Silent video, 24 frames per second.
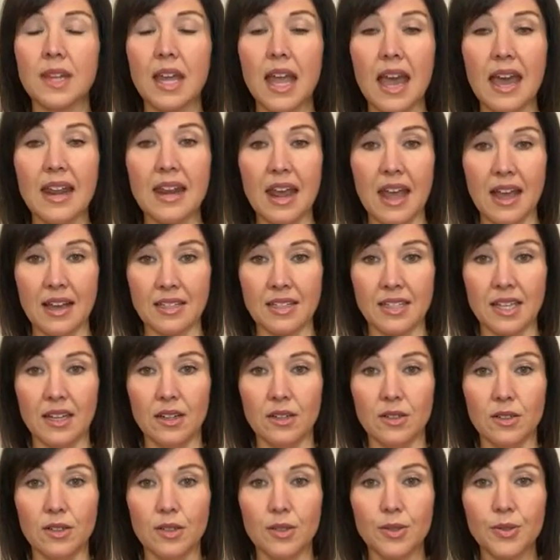and
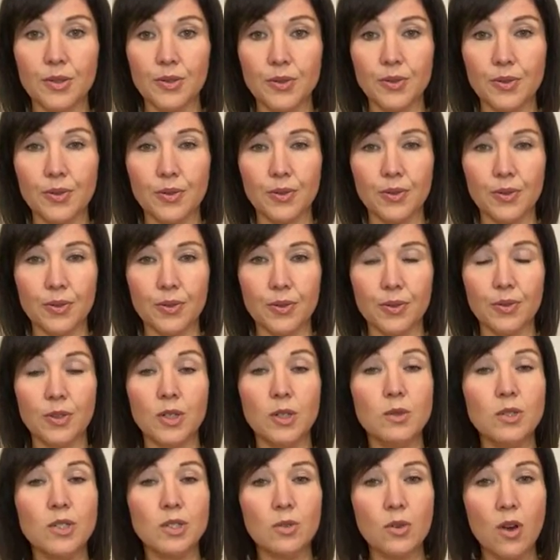exhale.
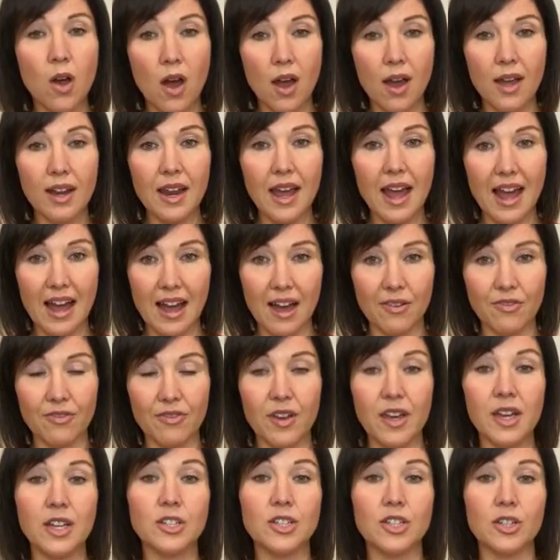You do not have
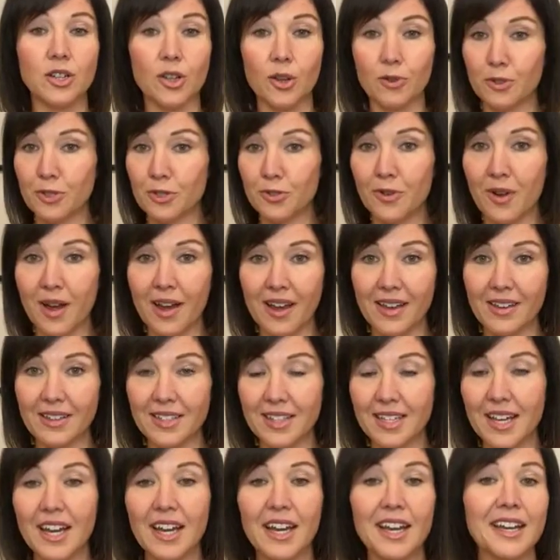to close your
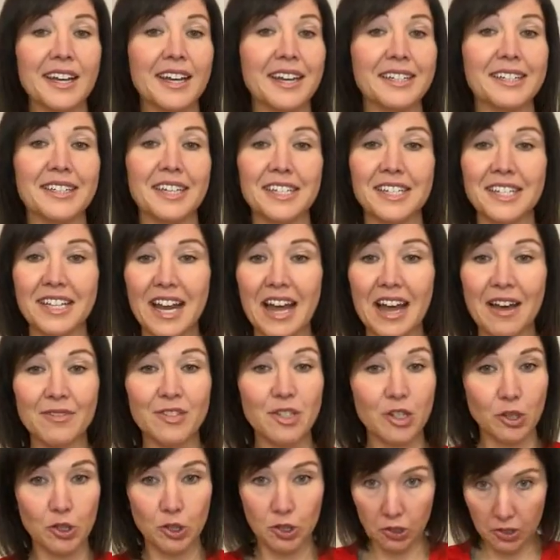eyes it doesn't have
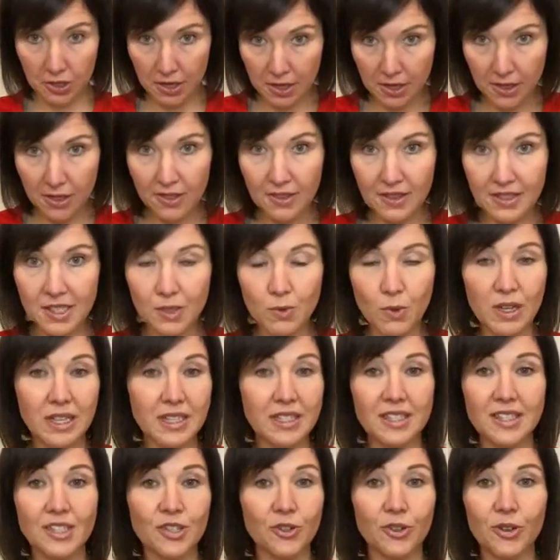to look this
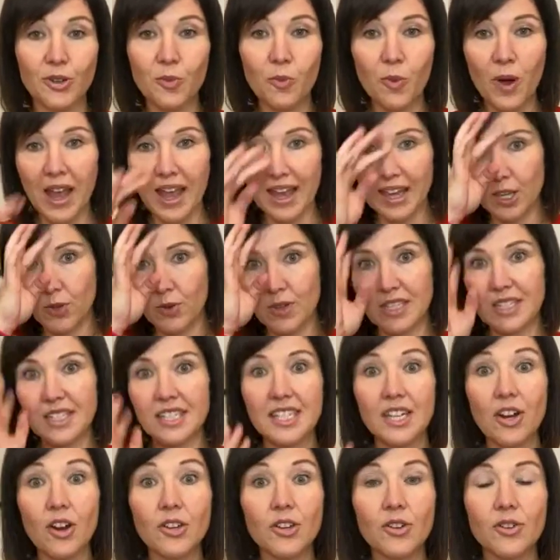a certain way. You can
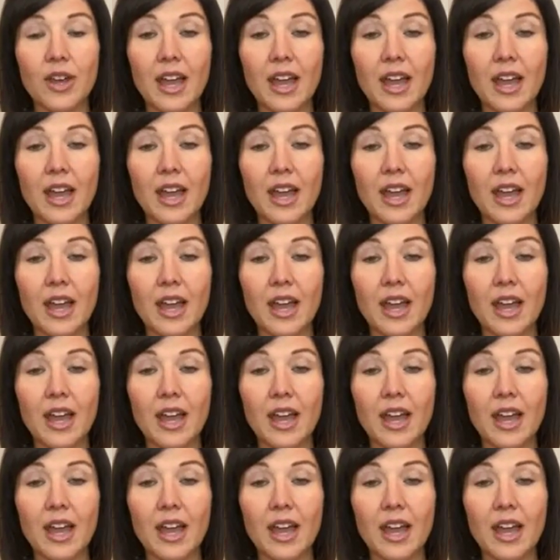sit on your